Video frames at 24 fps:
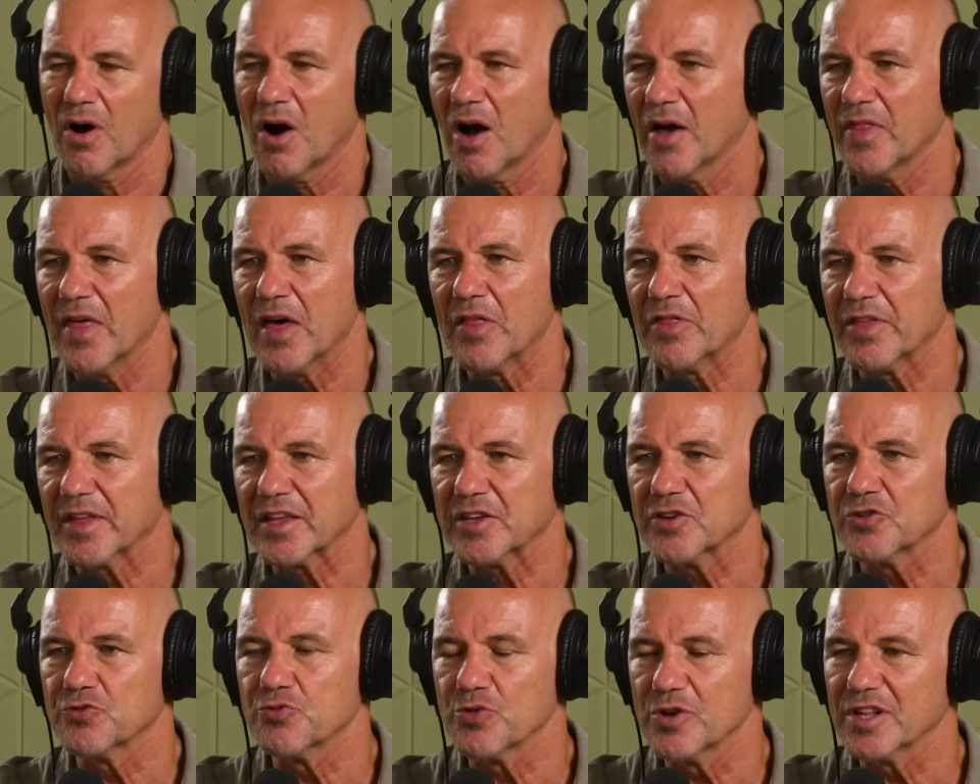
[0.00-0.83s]
I don't think
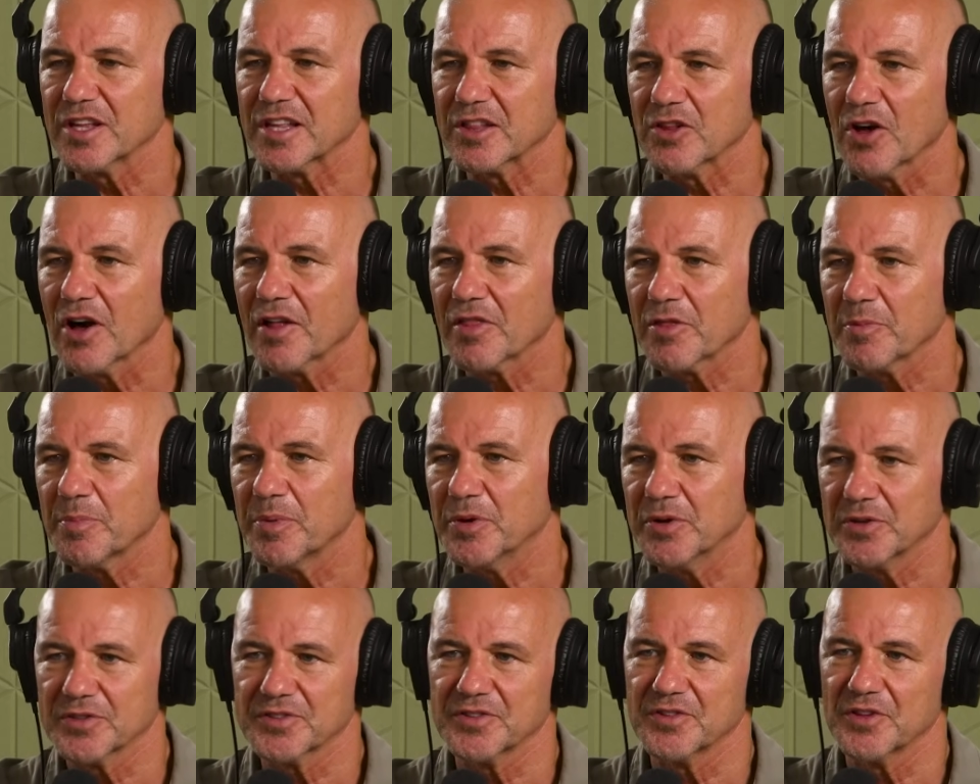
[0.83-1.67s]
you'd really like the
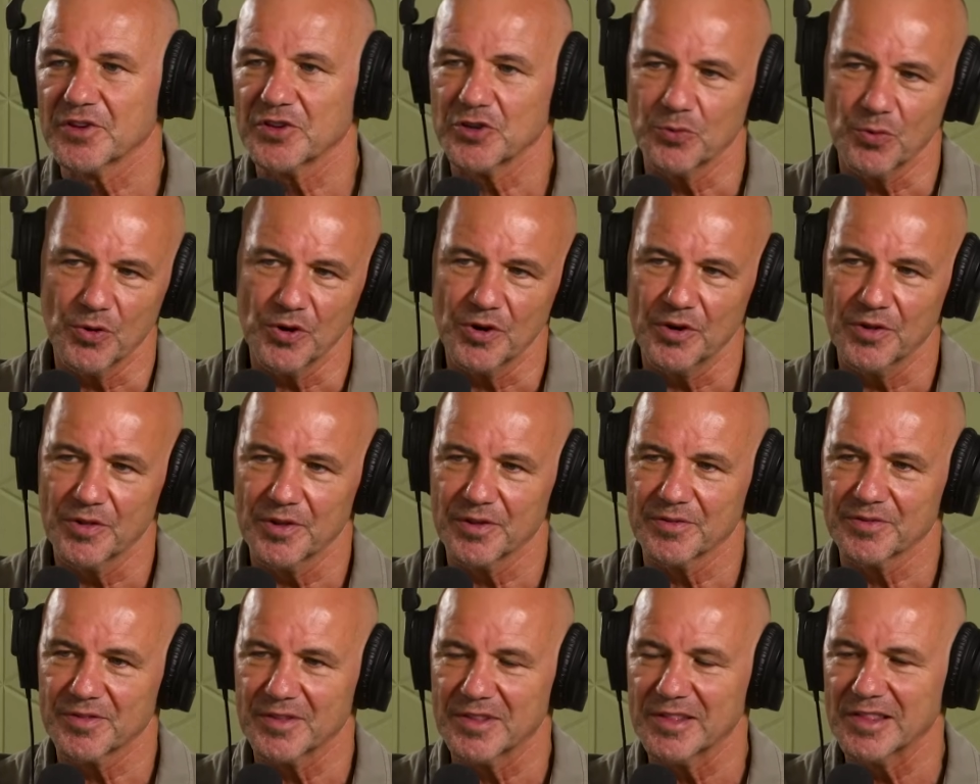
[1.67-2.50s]
person that you were
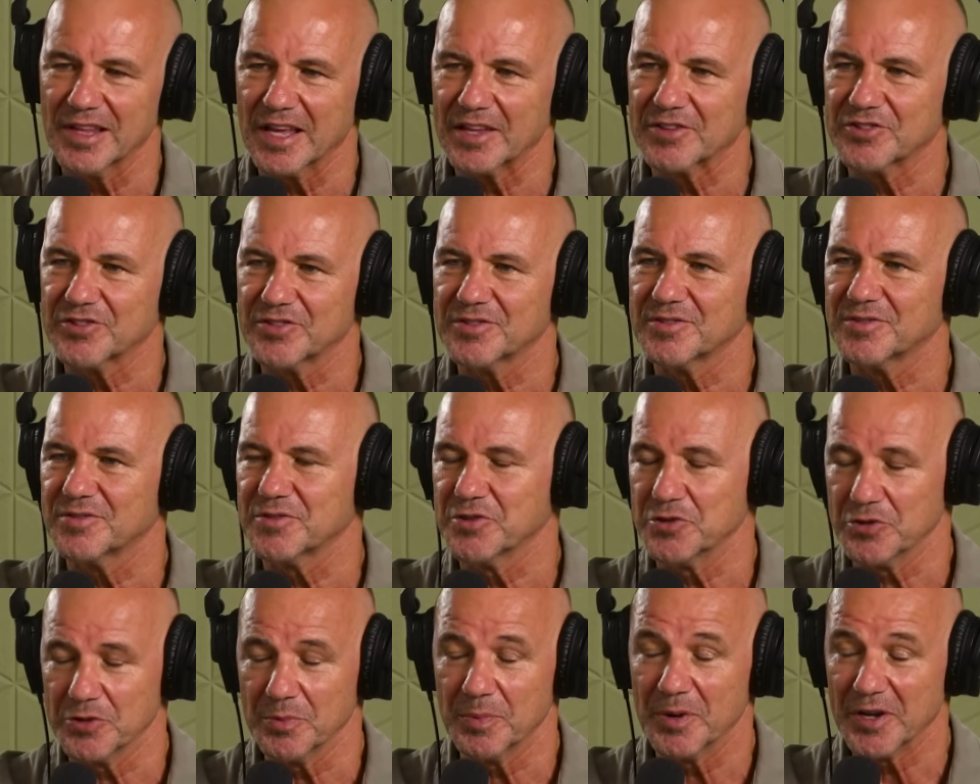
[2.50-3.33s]
that led
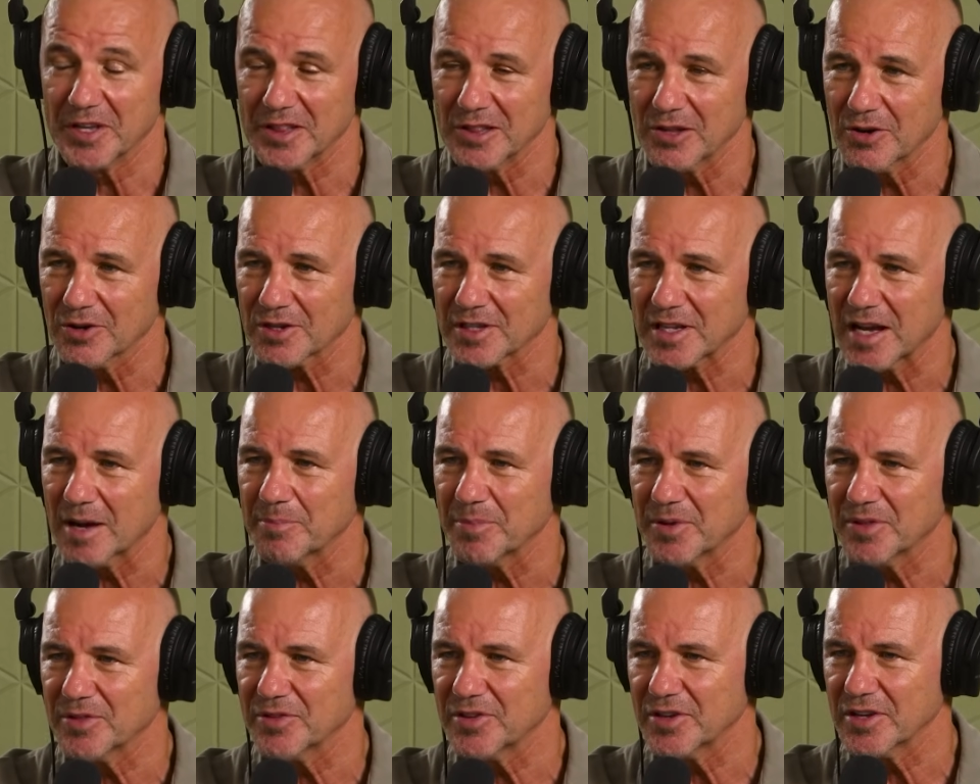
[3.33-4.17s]
you to being locked
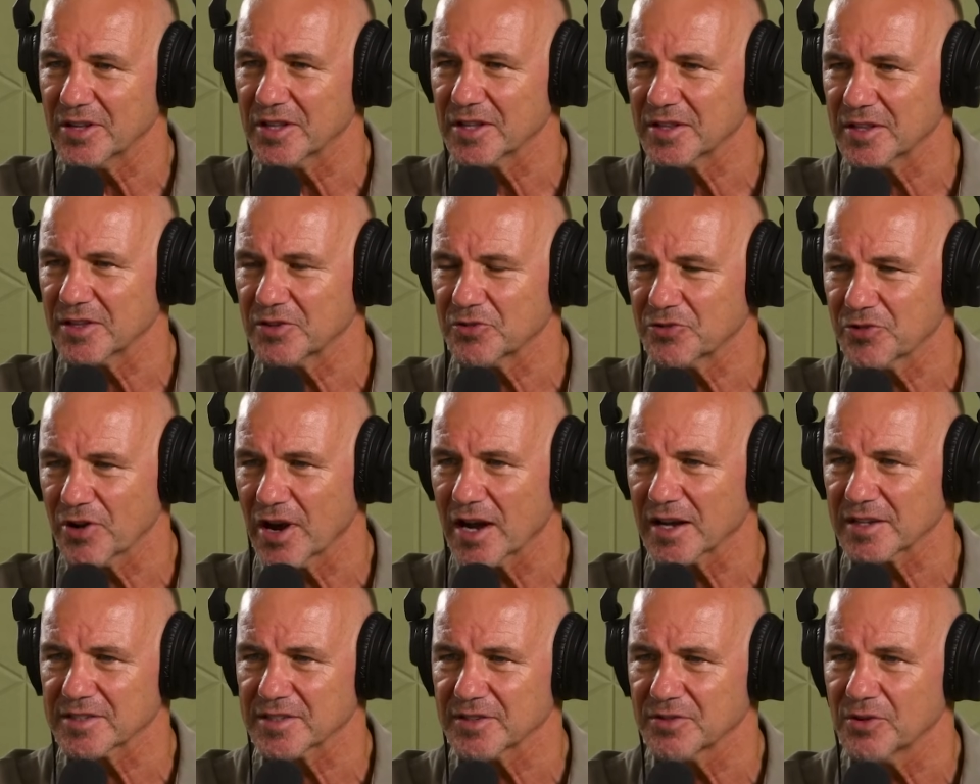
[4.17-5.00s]
up and dealing in
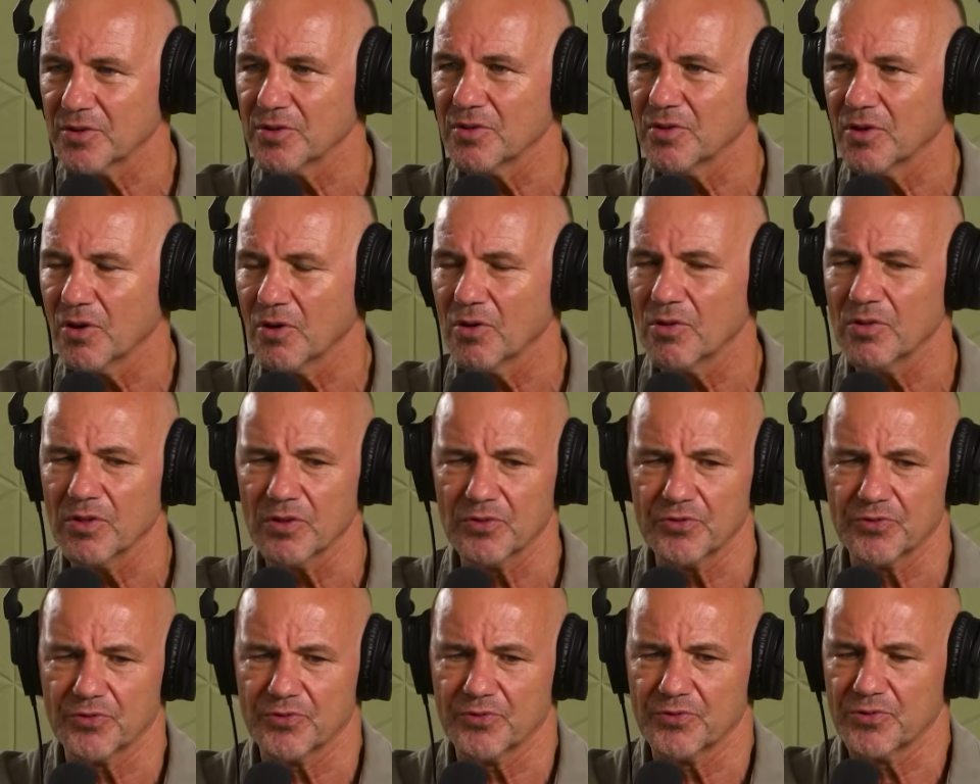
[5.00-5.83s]
drugs and all
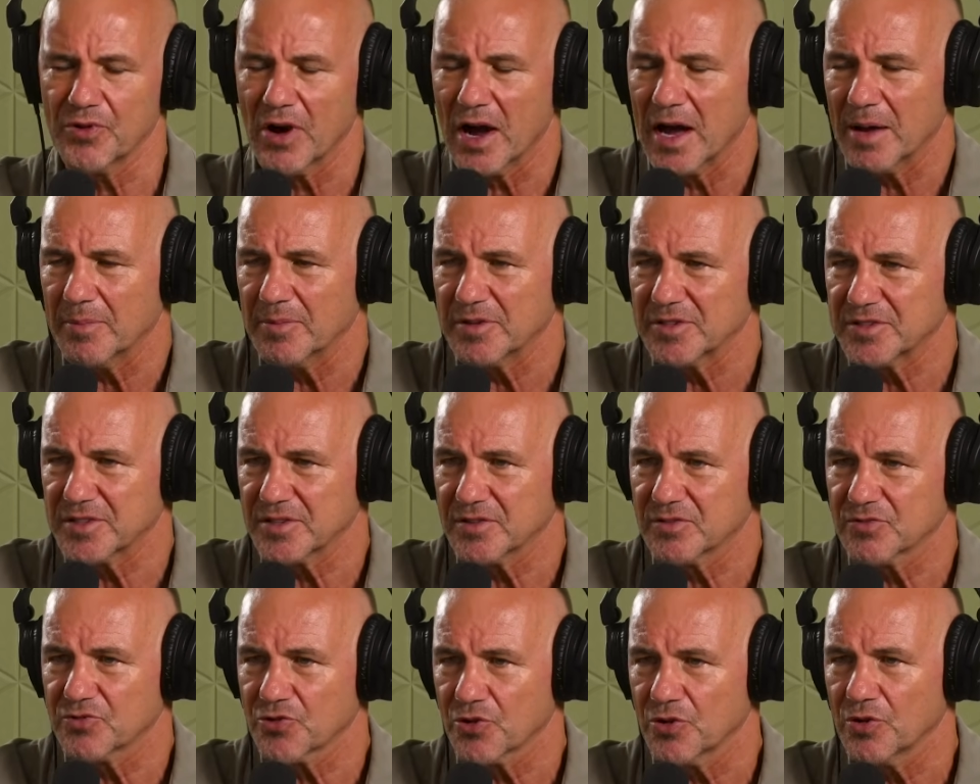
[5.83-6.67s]
the dramas
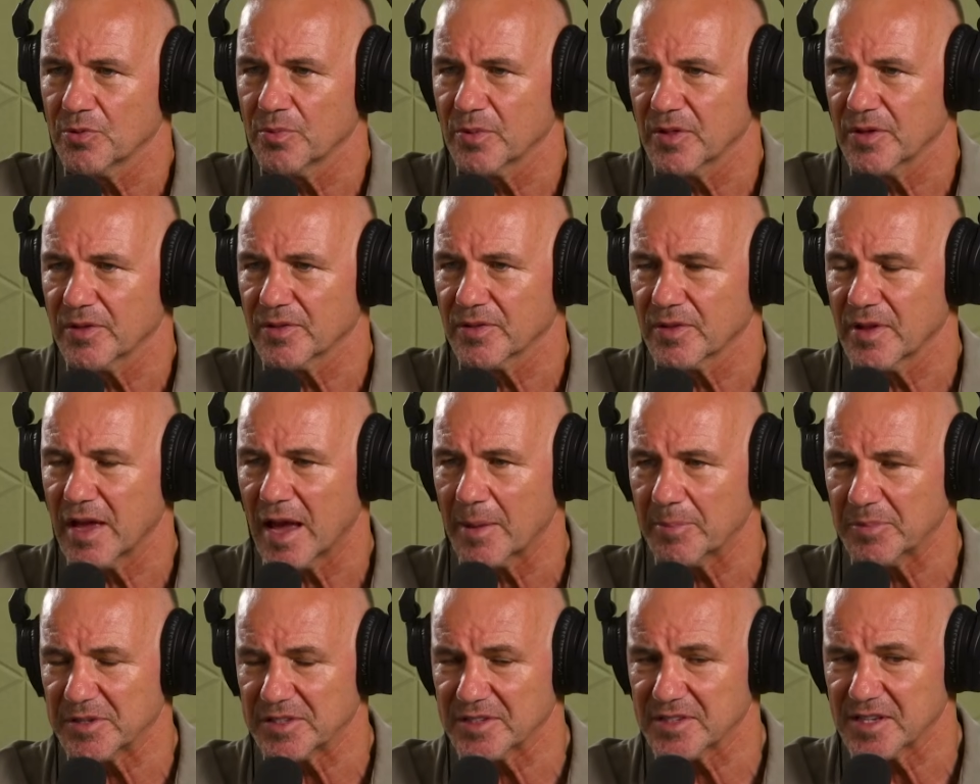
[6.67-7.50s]
and trauma that
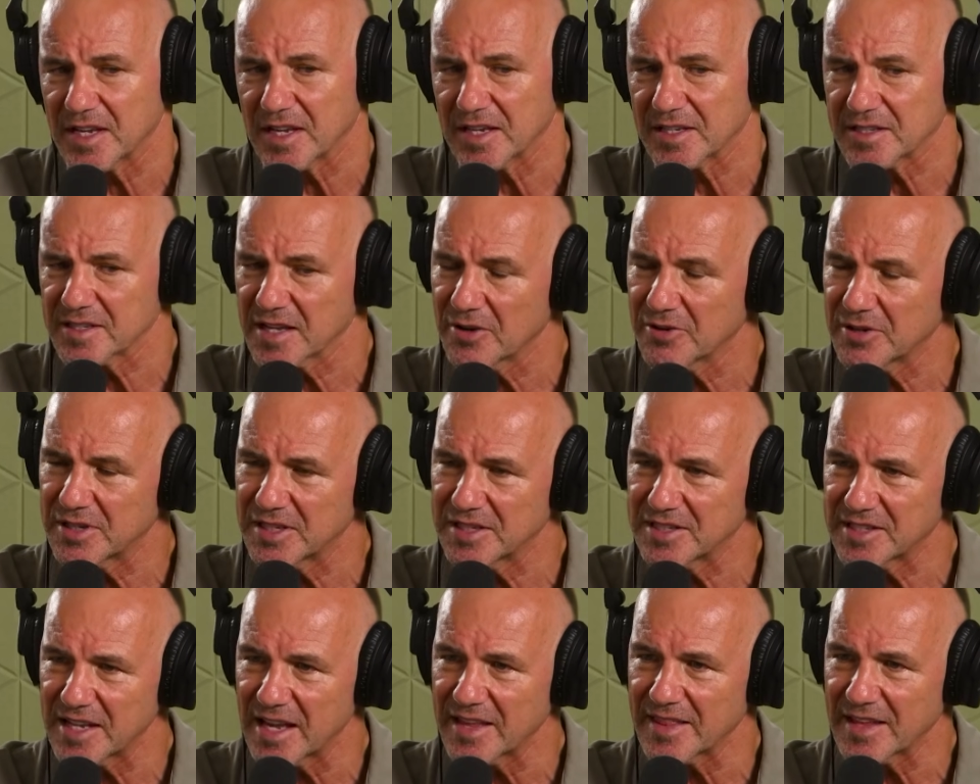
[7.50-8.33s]
happens there. So
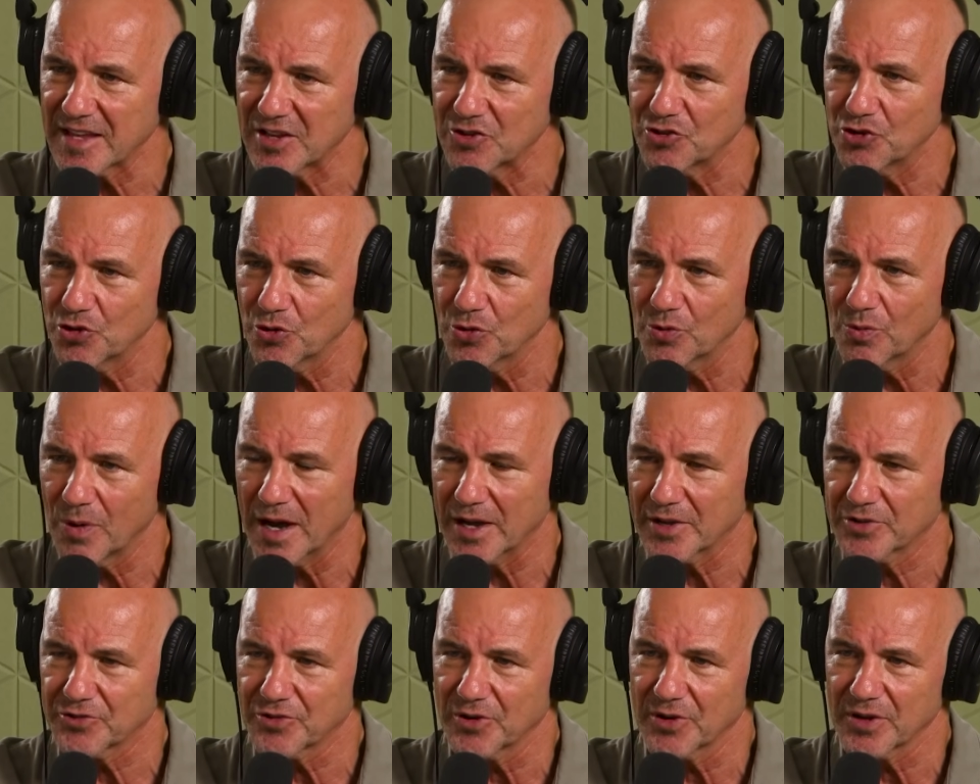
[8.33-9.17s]
is that in your
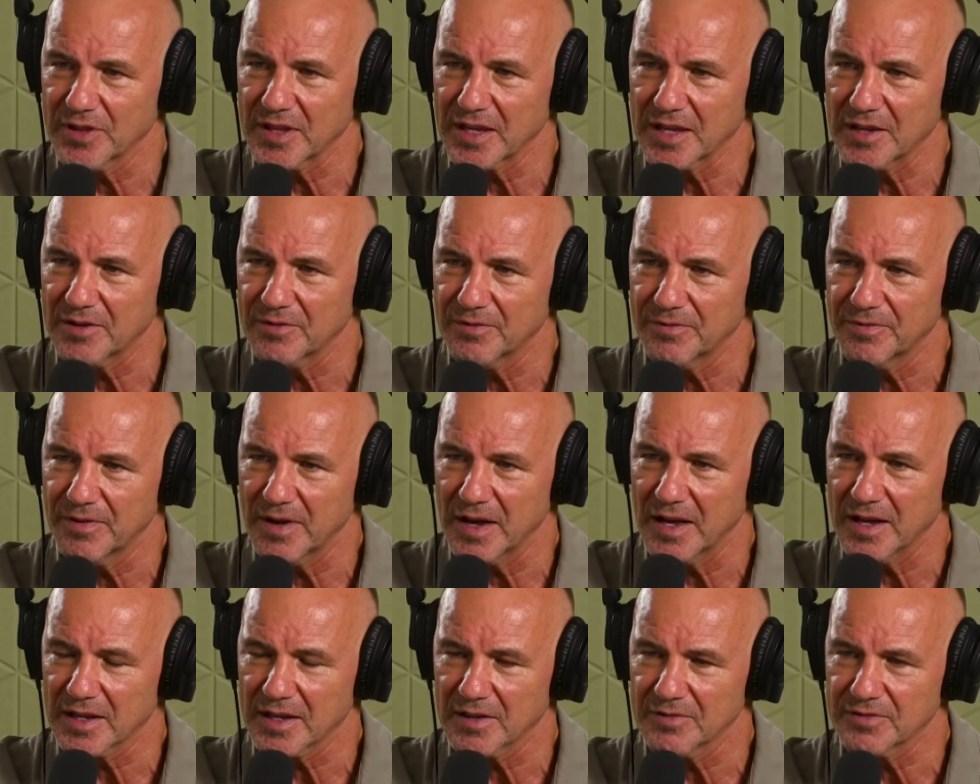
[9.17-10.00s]
way trying to give
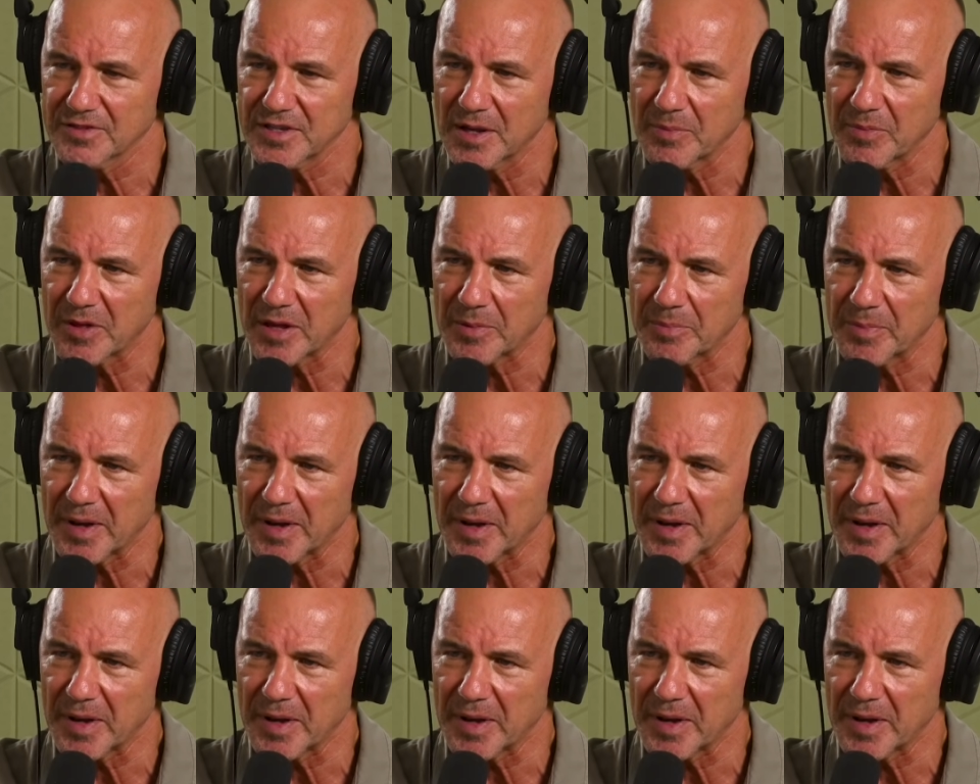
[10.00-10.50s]
something